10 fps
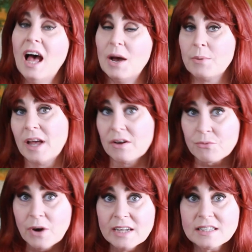and we have
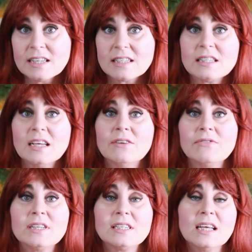writing
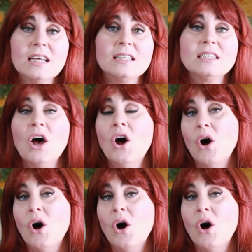services,